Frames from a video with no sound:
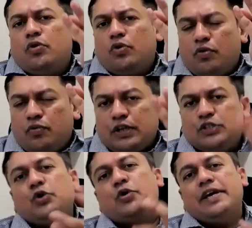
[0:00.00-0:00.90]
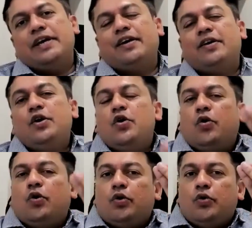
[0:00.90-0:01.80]
go for a jogging
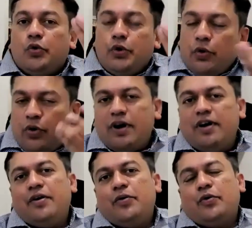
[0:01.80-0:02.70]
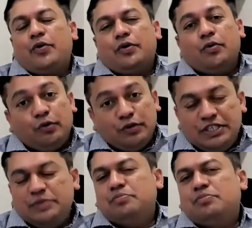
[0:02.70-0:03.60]
or do yoga or go to
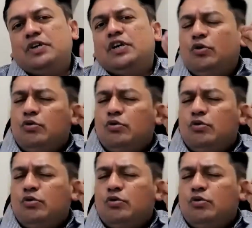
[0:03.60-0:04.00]
gym,